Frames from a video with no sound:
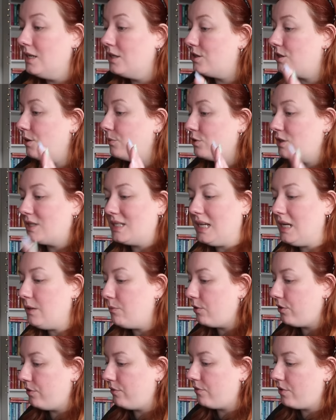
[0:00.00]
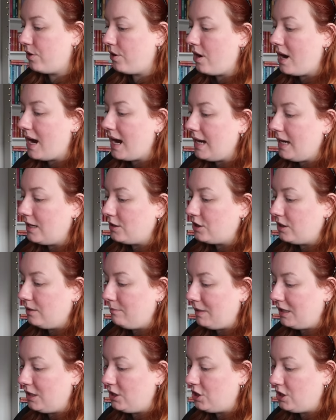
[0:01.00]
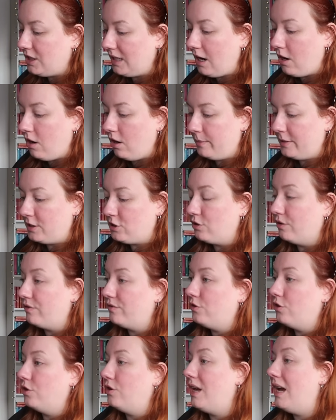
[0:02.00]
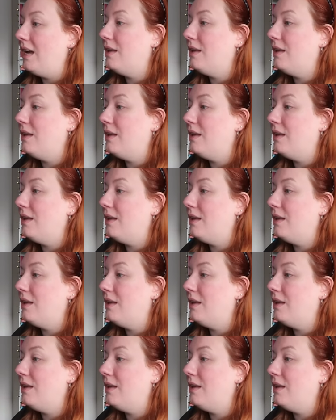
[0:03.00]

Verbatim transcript: So we'll see whether or not I actually manage to get all my stuff done.